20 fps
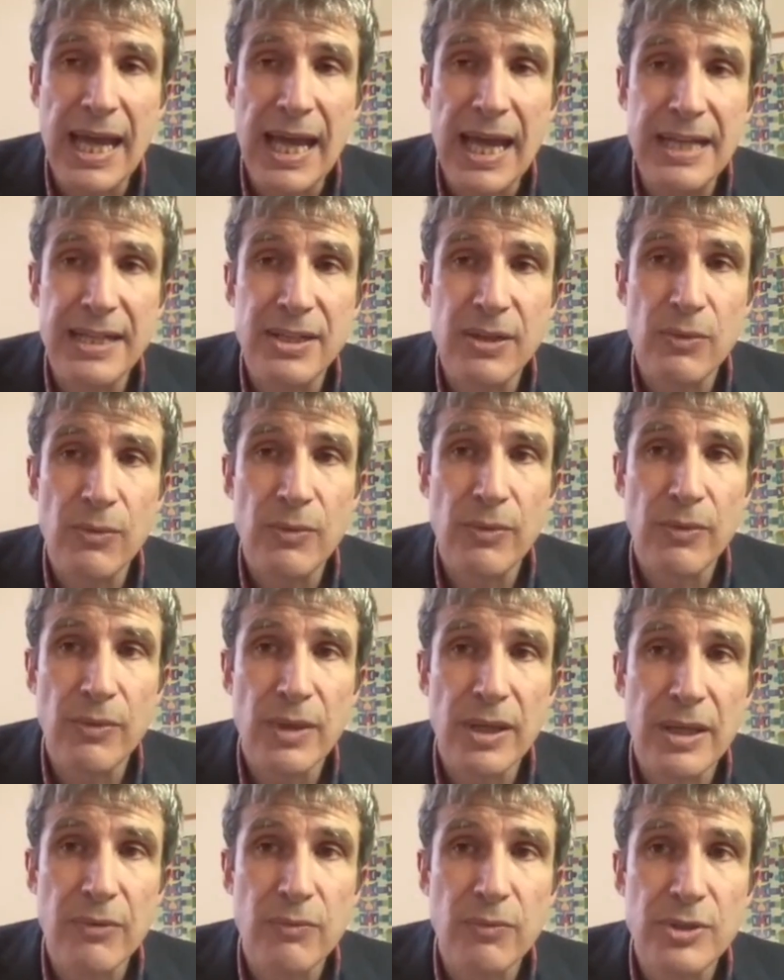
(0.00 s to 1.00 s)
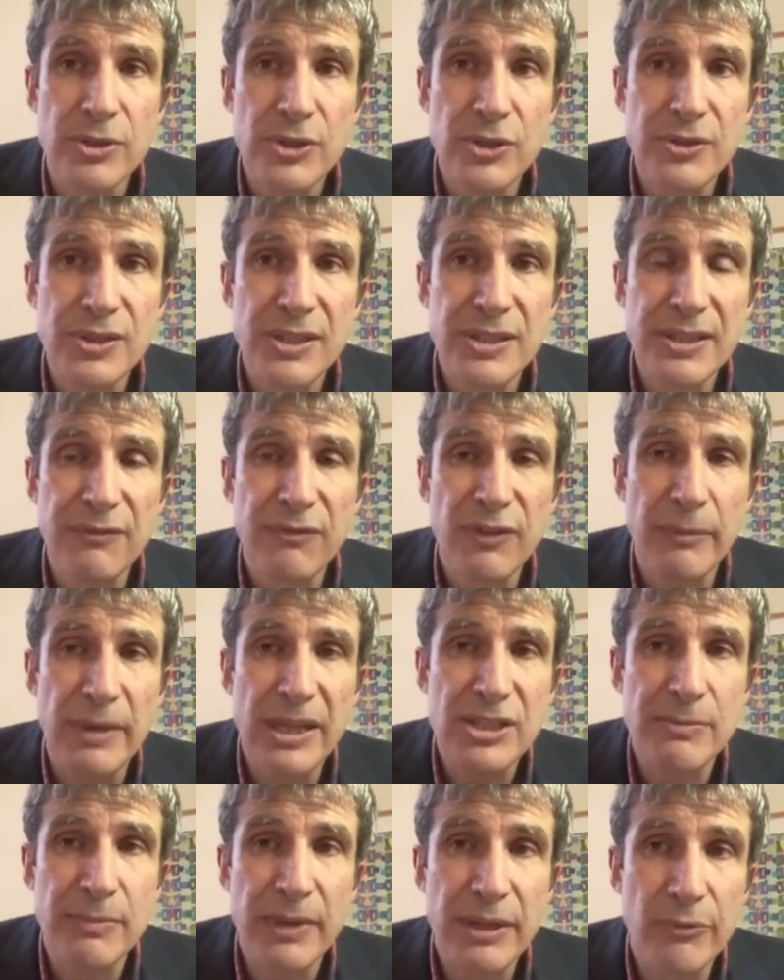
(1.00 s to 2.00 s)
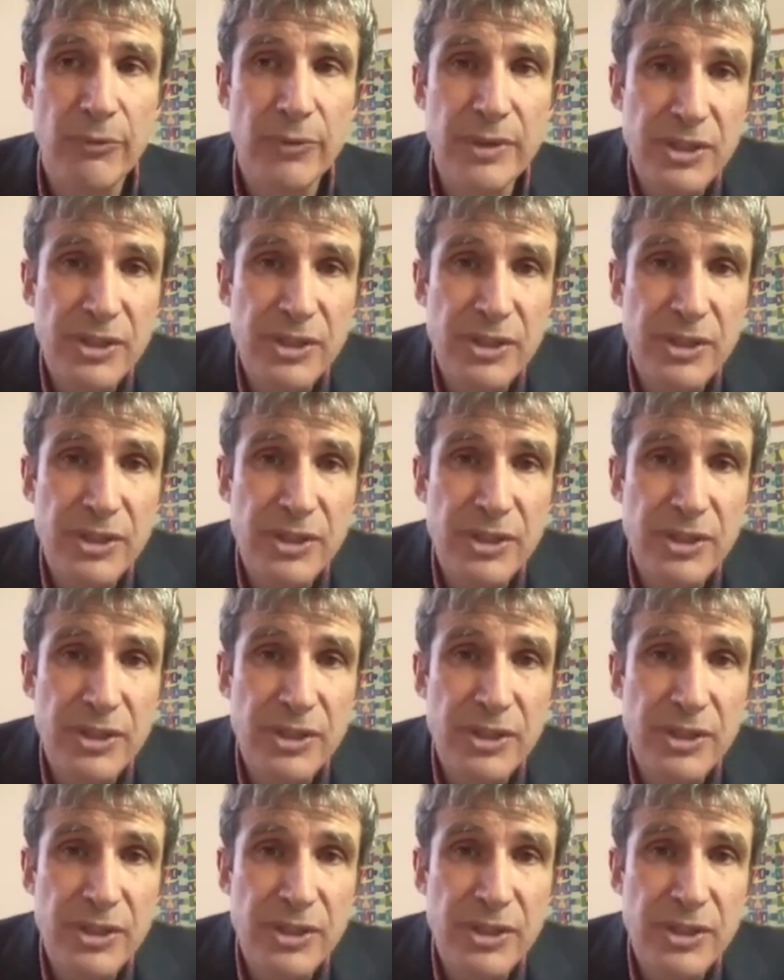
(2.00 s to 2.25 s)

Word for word: And it, it reduces inflammation, but it